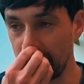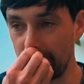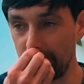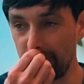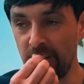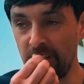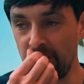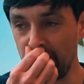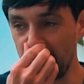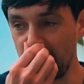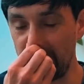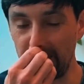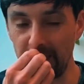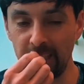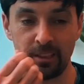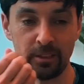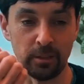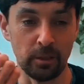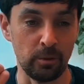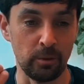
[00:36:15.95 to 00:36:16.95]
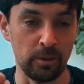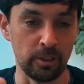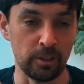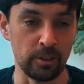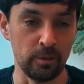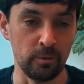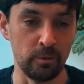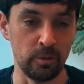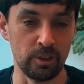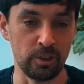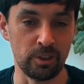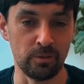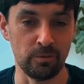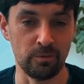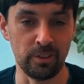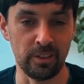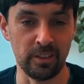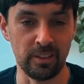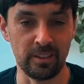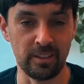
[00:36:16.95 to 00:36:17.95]
Very rarely do I want to go and watch
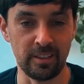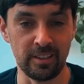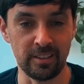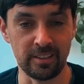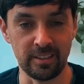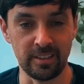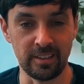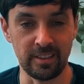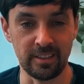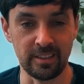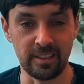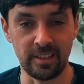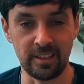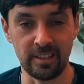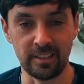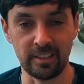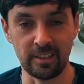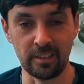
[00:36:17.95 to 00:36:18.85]
something at the theater these days.